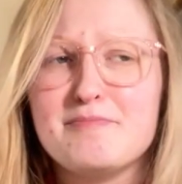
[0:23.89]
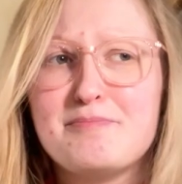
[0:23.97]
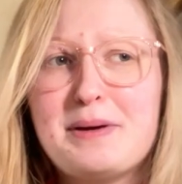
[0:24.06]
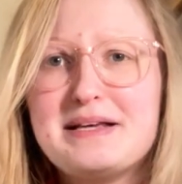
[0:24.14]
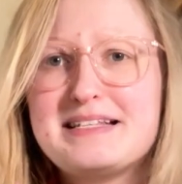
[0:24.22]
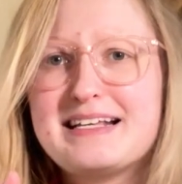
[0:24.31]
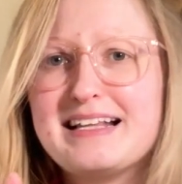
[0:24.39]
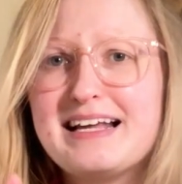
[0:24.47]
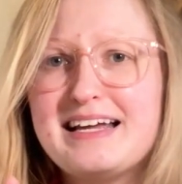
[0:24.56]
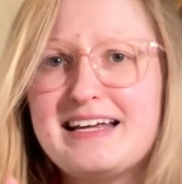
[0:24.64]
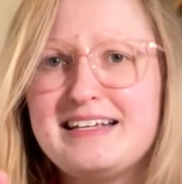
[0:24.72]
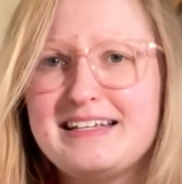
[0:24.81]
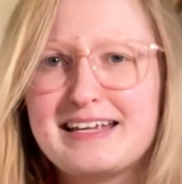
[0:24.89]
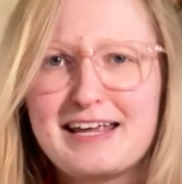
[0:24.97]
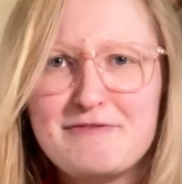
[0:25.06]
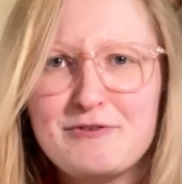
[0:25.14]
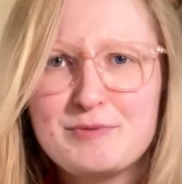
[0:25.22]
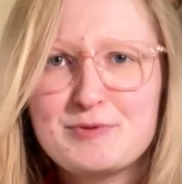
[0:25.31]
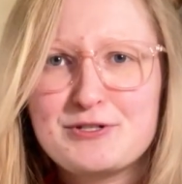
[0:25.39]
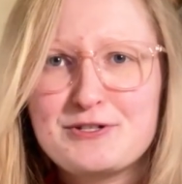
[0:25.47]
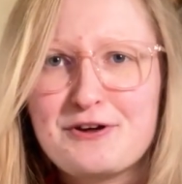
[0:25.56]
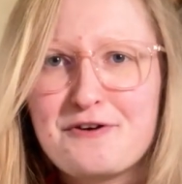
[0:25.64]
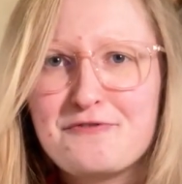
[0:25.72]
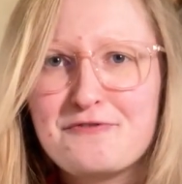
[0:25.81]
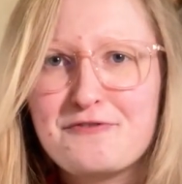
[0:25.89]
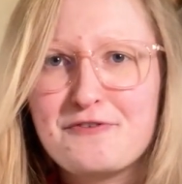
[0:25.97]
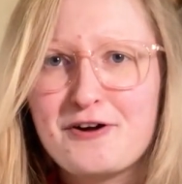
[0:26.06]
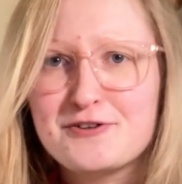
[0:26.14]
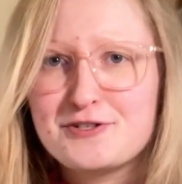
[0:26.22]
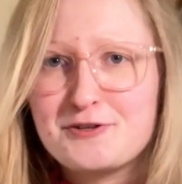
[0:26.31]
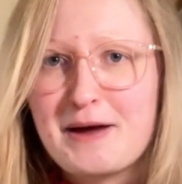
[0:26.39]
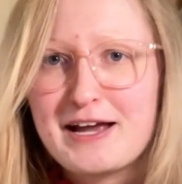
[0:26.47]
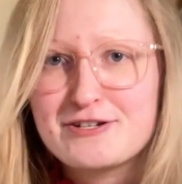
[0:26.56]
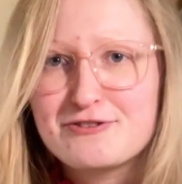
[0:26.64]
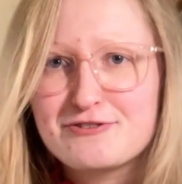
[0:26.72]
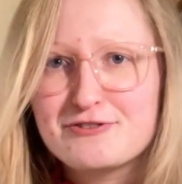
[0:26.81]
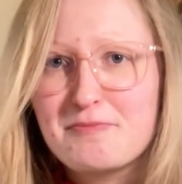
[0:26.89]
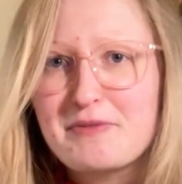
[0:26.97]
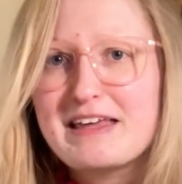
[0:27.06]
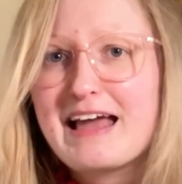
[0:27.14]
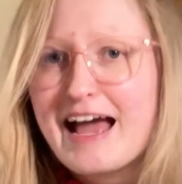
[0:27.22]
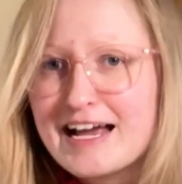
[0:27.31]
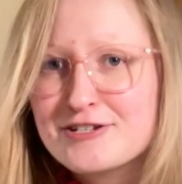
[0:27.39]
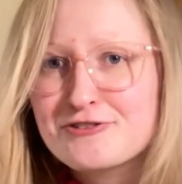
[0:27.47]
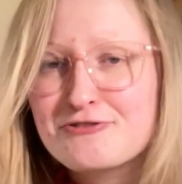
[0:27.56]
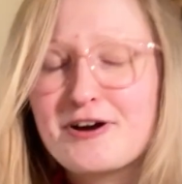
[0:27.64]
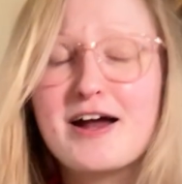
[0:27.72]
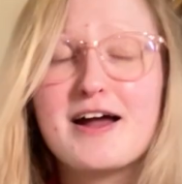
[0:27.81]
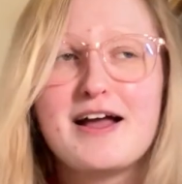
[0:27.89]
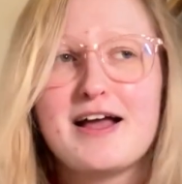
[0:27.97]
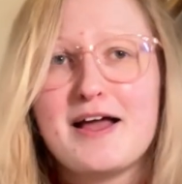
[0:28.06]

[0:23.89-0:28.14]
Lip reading: Basically, you give up stuff or do something extra